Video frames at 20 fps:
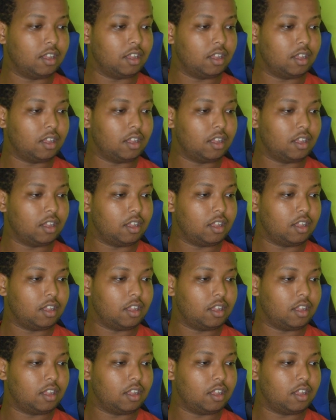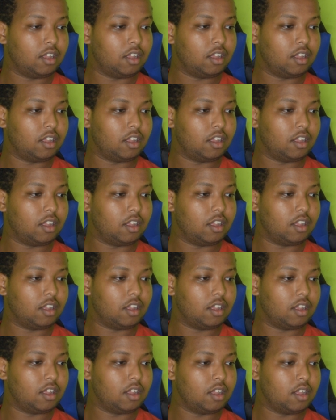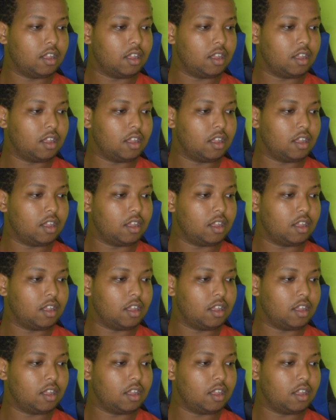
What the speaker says: Nobody speaks.